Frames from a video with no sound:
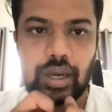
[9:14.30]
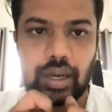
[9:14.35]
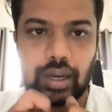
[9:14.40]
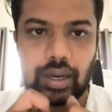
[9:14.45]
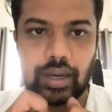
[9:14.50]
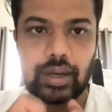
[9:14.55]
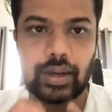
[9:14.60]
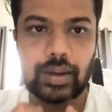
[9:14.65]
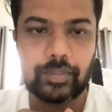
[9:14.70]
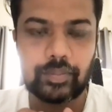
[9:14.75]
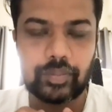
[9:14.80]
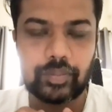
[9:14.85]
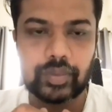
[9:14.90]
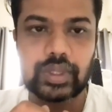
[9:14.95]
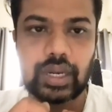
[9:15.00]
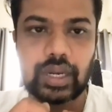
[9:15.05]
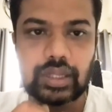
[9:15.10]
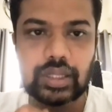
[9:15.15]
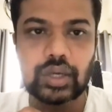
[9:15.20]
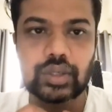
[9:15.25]

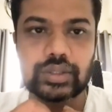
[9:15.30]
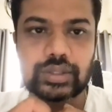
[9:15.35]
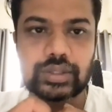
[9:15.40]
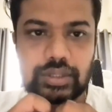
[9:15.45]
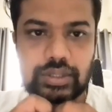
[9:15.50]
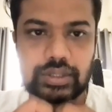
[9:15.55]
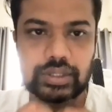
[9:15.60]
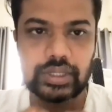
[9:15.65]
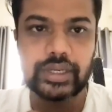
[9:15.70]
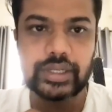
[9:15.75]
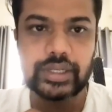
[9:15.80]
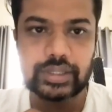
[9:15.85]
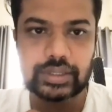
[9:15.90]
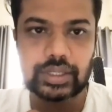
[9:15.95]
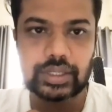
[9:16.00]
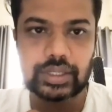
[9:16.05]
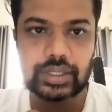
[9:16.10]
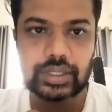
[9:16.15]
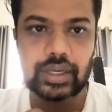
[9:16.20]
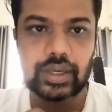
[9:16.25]
3,000 seeds
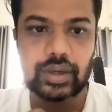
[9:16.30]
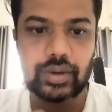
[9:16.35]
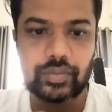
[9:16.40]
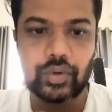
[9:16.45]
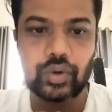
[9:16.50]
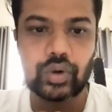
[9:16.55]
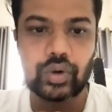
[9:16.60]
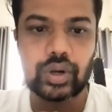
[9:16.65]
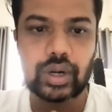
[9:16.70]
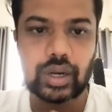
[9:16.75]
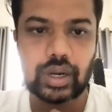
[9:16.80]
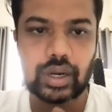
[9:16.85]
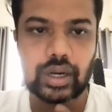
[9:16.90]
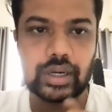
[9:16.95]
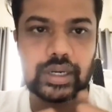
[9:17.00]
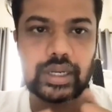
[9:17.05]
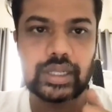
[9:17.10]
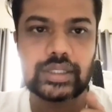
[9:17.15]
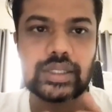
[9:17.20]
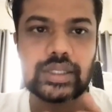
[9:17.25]
for
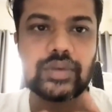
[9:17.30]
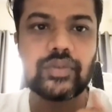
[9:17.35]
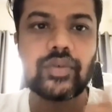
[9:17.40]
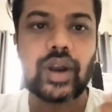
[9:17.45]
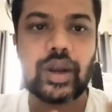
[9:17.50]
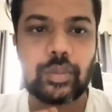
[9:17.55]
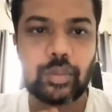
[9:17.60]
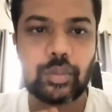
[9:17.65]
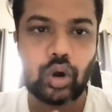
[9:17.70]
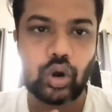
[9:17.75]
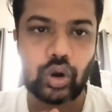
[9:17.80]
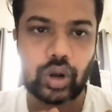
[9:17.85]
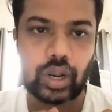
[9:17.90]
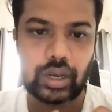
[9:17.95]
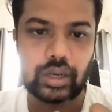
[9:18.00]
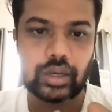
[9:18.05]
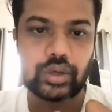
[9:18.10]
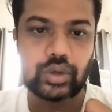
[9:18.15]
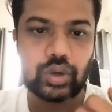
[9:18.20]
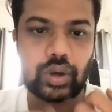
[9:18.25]
teaching one
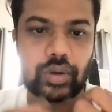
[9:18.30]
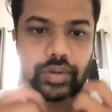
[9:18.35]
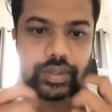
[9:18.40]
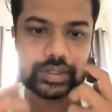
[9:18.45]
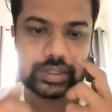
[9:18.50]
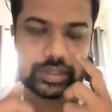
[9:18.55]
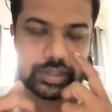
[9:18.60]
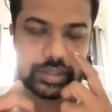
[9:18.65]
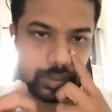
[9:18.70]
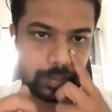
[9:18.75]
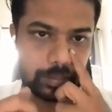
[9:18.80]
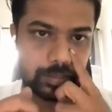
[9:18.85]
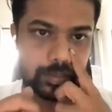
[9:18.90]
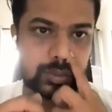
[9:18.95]
model to our system.